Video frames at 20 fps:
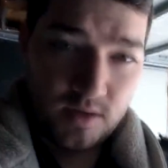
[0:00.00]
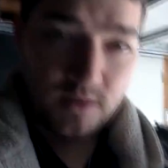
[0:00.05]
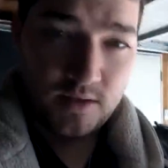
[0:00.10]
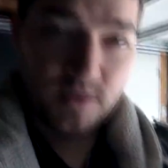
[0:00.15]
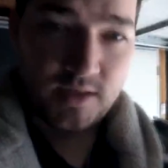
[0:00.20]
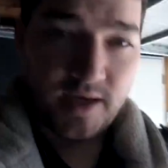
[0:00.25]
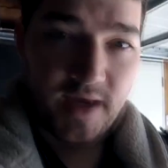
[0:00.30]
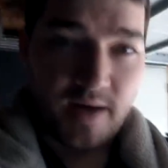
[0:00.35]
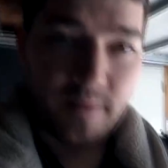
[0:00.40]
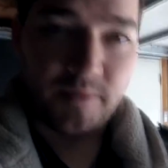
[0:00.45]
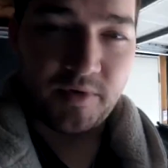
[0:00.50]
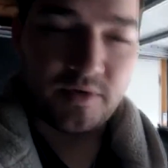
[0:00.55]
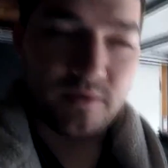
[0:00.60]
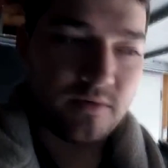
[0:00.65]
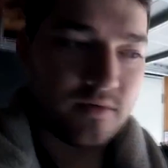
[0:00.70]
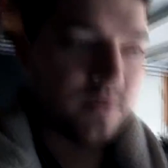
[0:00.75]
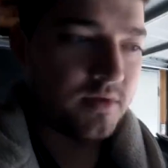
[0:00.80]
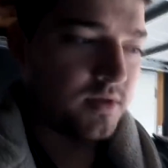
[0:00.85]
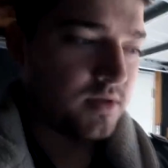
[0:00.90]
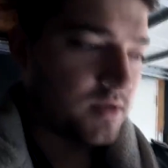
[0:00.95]
this camera
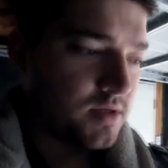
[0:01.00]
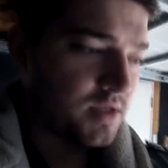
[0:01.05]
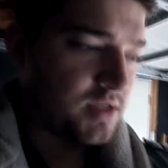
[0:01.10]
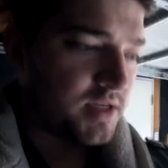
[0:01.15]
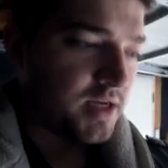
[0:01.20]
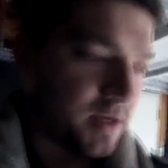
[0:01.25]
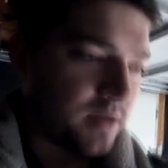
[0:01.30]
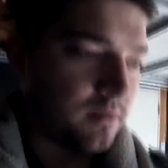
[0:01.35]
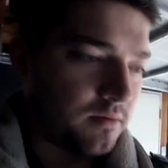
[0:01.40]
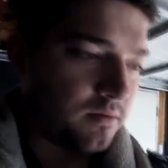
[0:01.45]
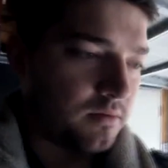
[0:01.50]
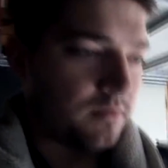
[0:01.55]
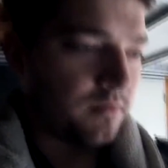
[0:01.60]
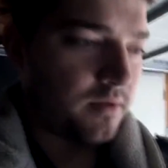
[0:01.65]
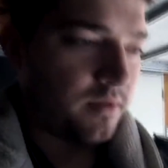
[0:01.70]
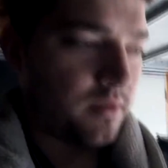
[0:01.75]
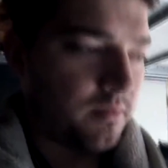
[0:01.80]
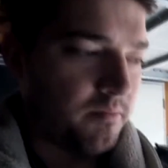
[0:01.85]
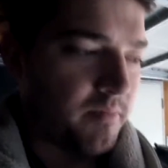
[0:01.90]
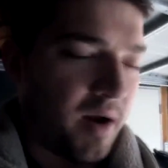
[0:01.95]
stick
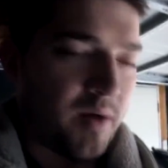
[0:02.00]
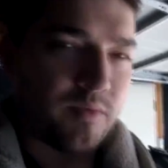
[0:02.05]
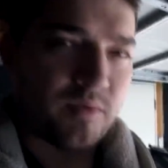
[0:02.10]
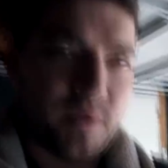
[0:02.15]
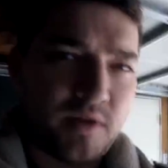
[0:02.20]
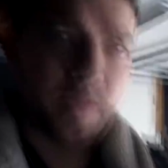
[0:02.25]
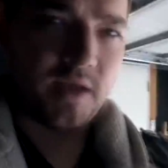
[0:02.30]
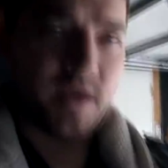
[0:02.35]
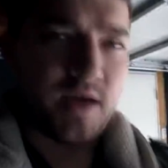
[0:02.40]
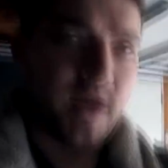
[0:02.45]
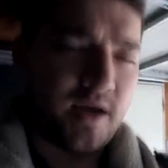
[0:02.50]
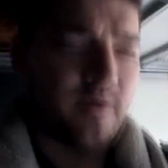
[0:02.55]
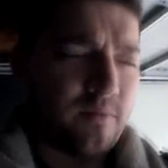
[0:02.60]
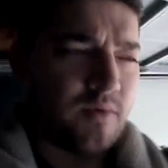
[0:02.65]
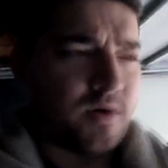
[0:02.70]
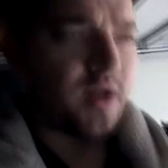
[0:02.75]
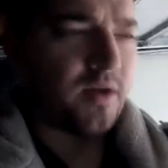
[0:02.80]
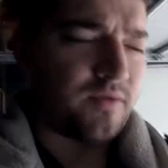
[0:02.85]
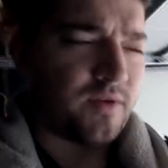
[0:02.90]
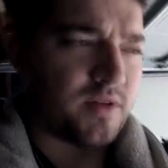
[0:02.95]
mount thing on,
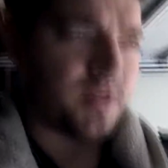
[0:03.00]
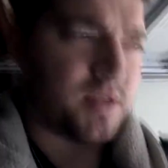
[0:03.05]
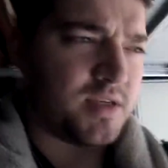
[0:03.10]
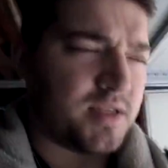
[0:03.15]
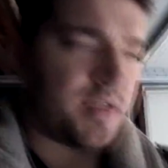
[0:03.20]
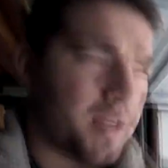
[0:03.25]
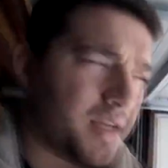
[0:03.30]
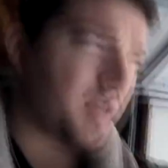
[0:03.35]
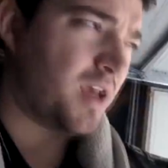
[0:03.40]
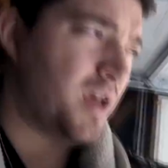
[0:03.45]
whatever the stick.